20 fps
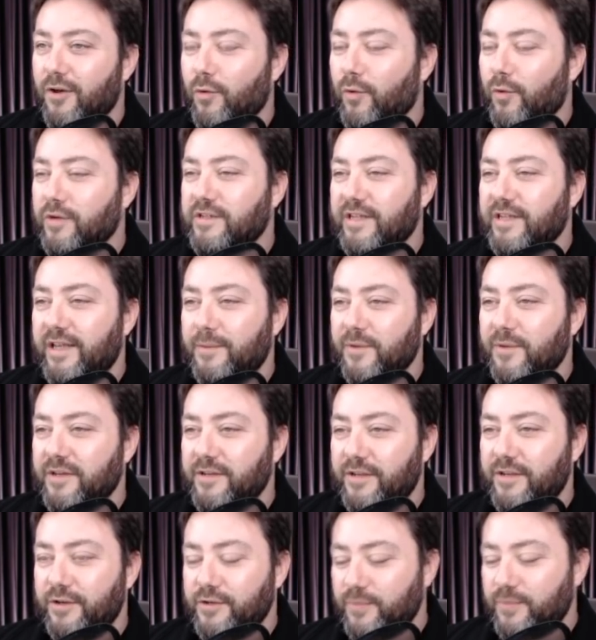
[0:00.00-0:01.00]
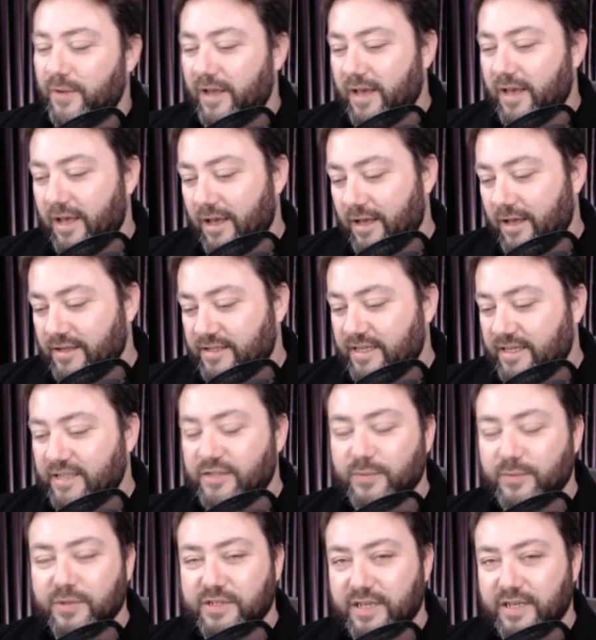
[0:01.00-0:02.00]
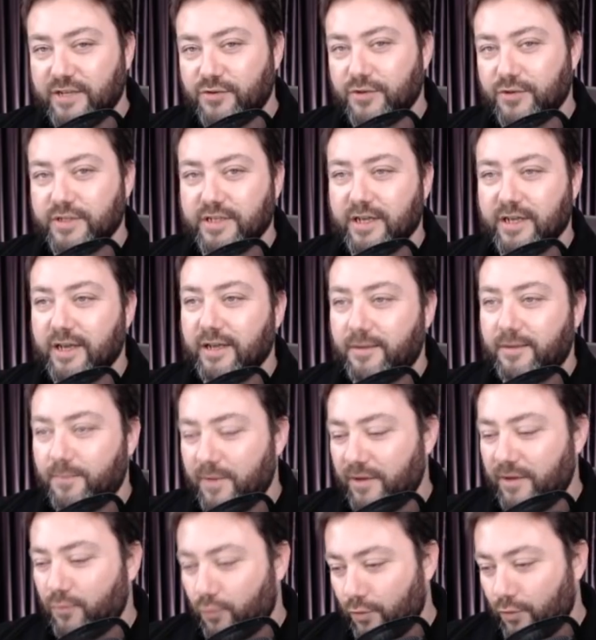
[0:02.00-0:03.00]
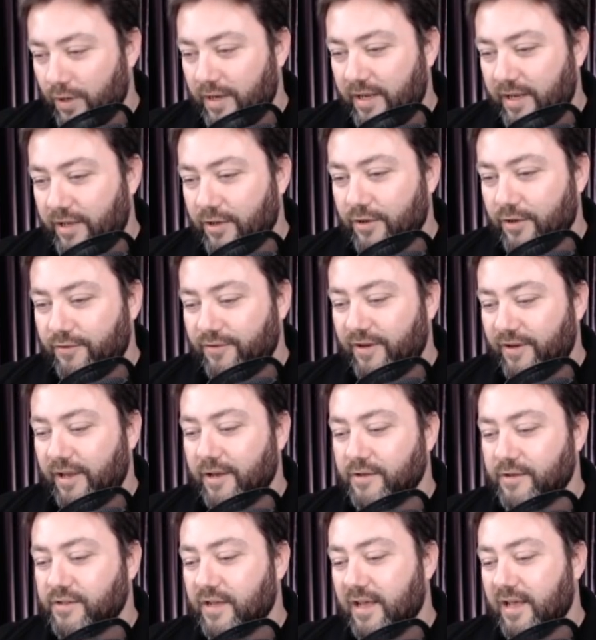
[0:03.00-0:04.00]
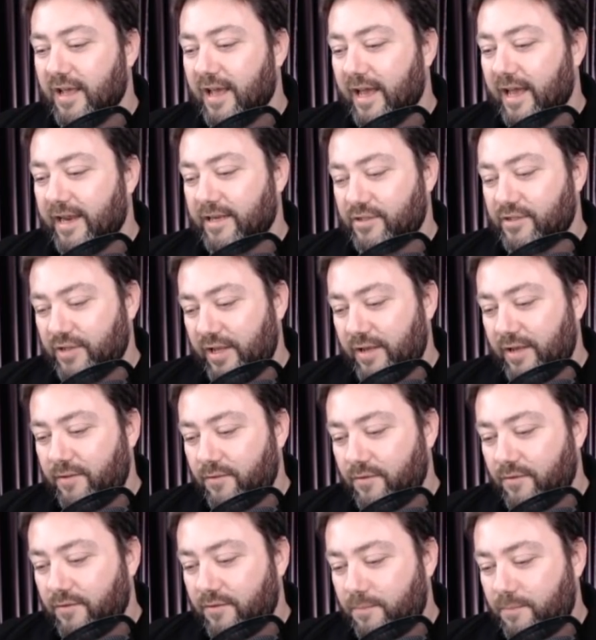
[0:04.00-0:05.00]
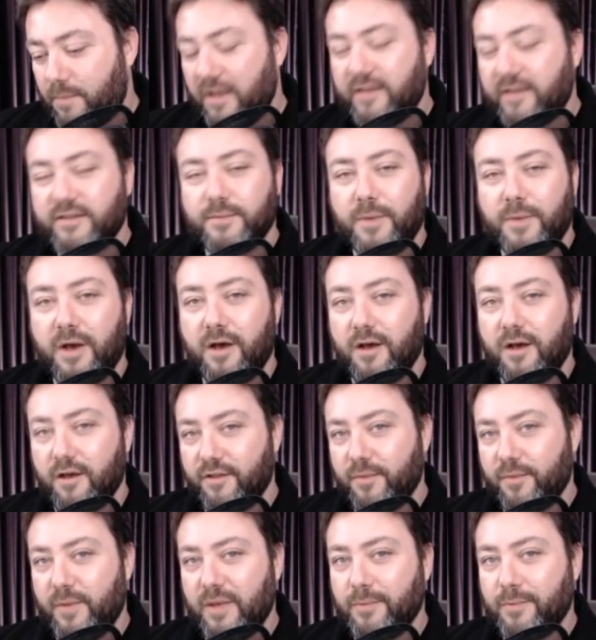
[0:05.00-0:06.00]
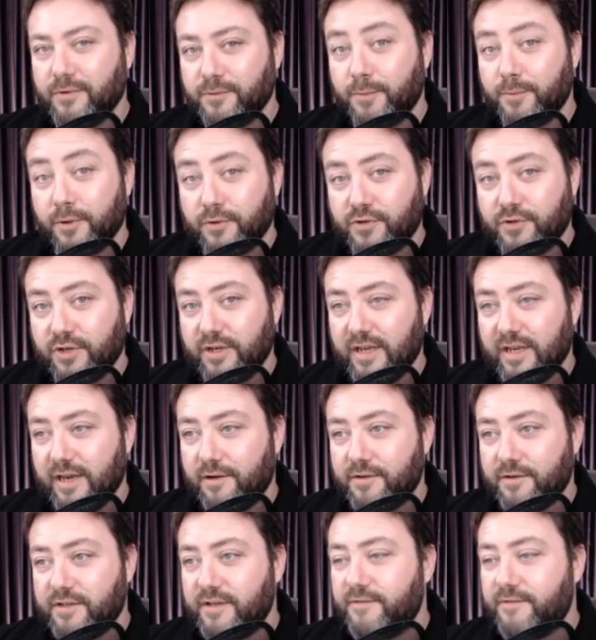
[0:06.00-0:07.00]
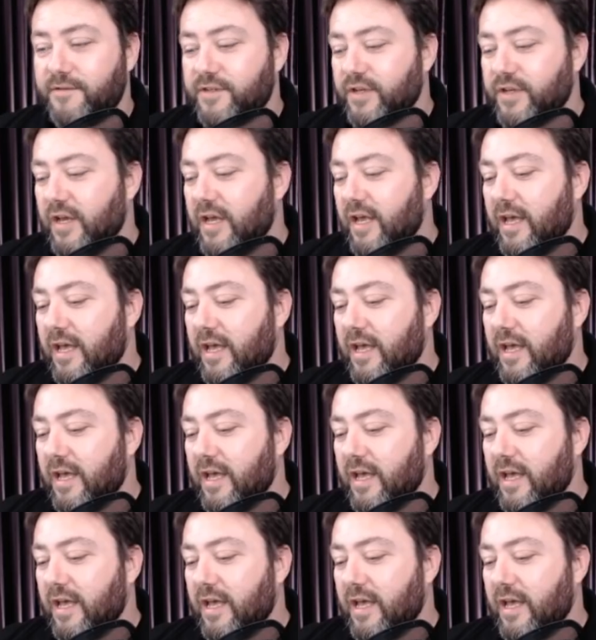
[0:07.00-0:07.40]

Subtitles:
Wozley used to be a sensible centrist guy, made really good videos, and actually picked apart other people's bullshit narratives.